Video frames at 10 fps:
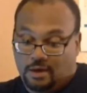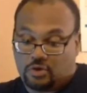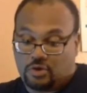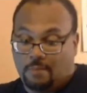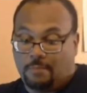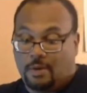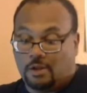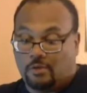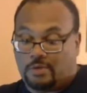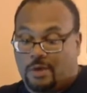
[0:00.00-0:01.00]
Sean
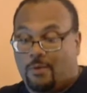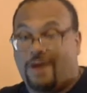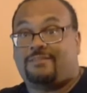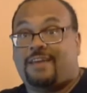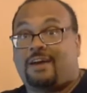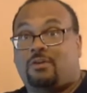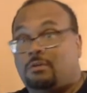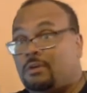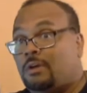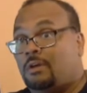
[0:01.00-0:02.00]
Pollard at right
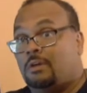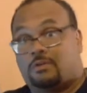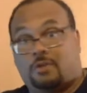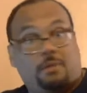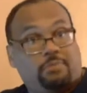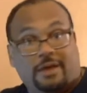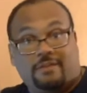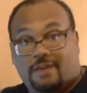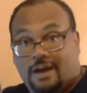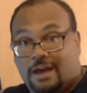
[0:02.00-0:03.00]
tackle saw
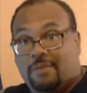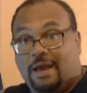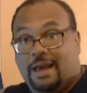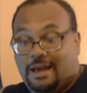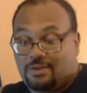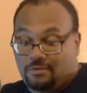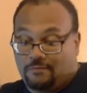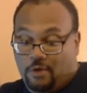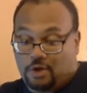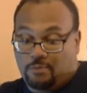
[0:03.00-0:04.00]
playing time as a
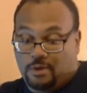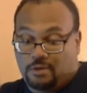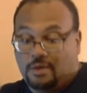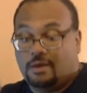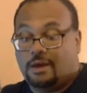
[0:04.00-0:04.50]
freshman.